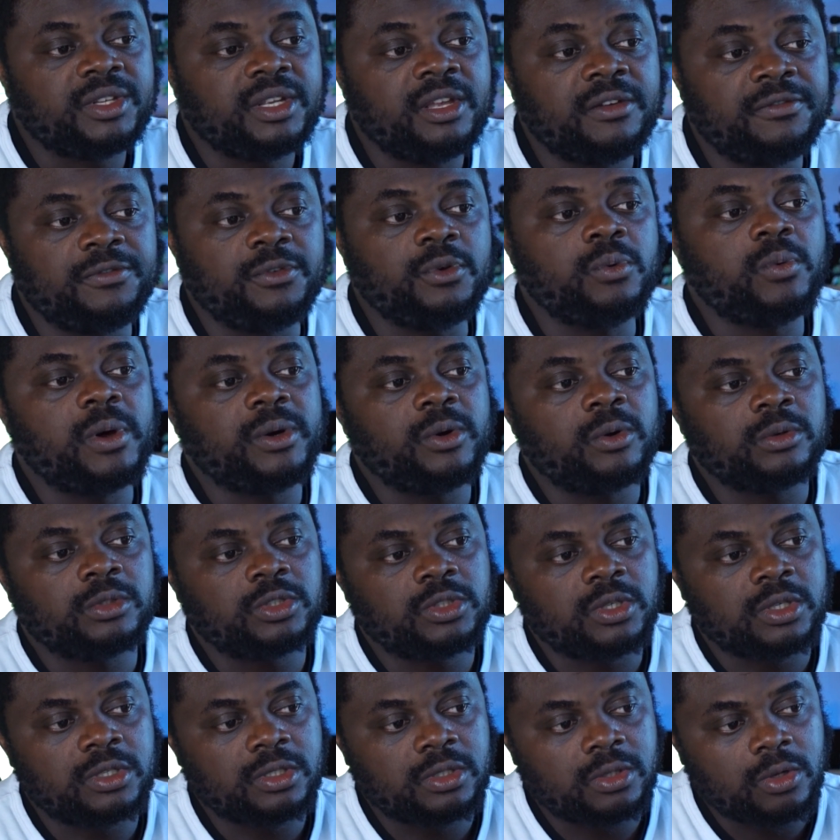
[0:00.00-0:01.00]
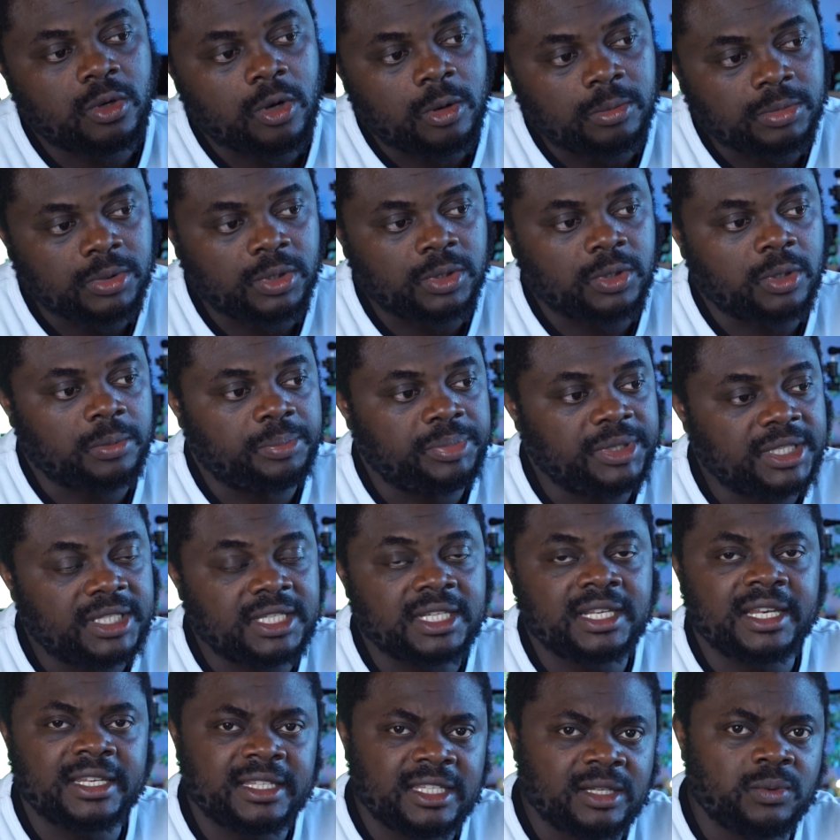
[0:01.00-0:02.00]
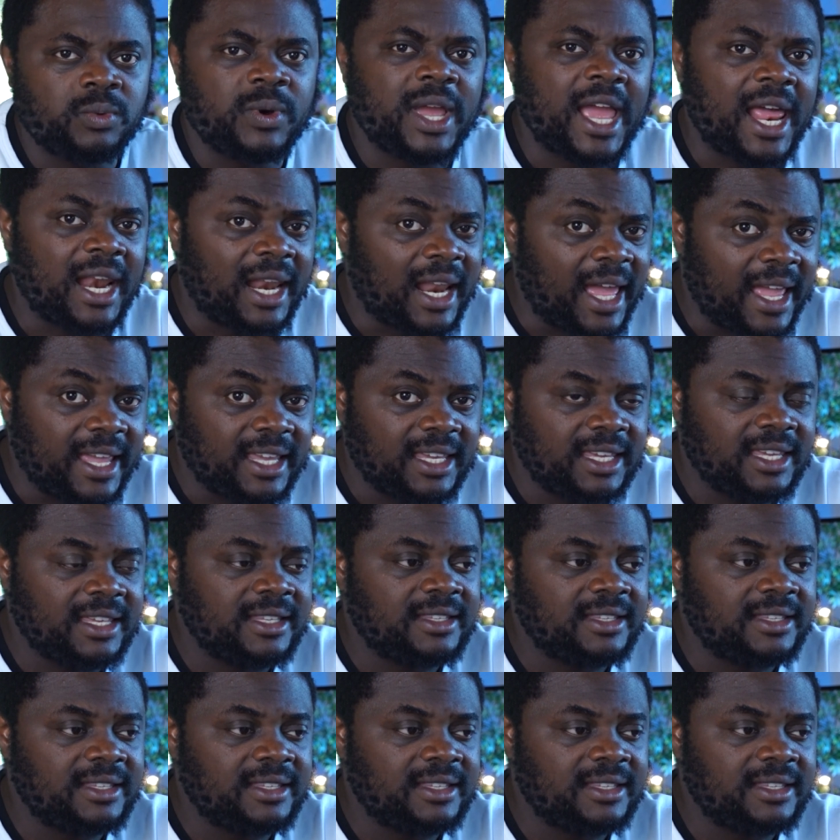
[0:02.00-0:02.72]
If you want to just come to your PC the way I like